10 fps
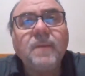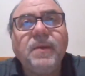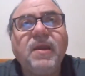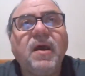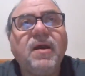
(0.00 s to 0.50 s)

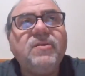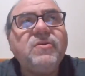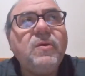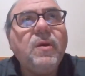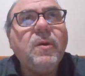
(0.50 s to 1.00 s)

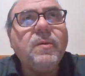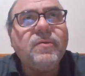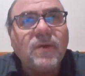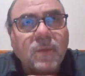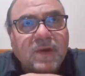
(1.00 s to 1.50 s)
because
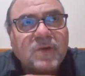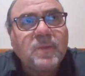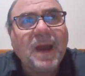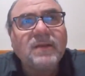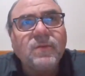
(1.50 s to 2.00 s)
the
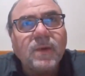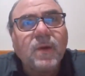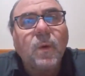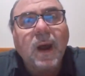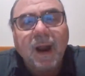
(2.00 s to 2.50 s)
respect
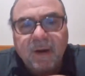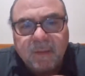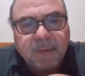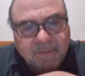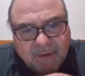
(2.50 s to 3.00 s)
required
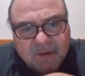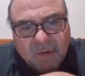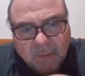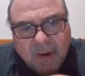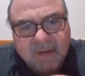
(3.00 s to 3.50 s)
in
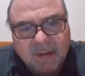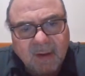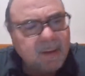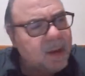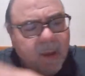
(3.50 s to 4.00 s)
professional
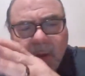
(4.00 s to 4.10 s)
wrestling,